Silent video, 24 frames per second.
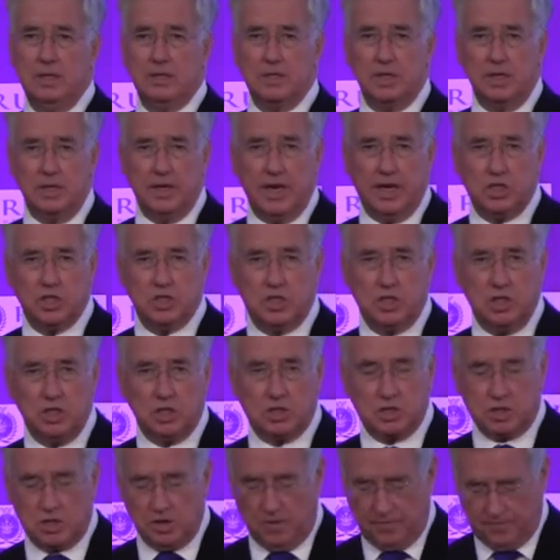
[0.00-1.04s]
to next
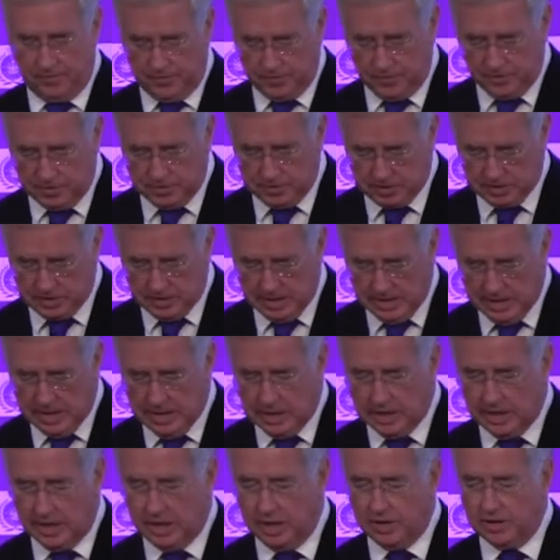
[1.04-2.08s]
year's conference
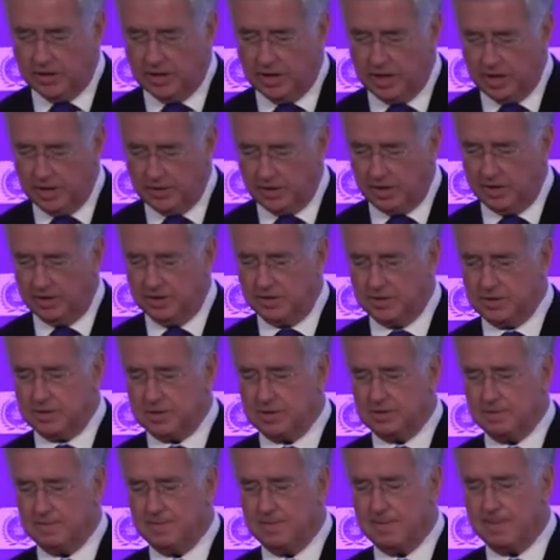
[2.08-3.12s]
in the
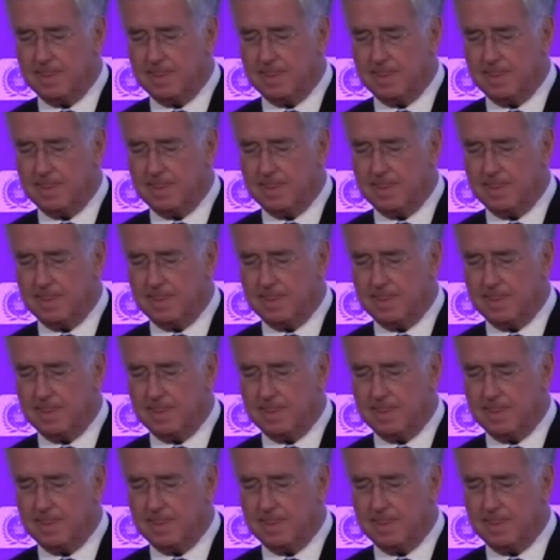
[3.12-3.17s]
Netherlands.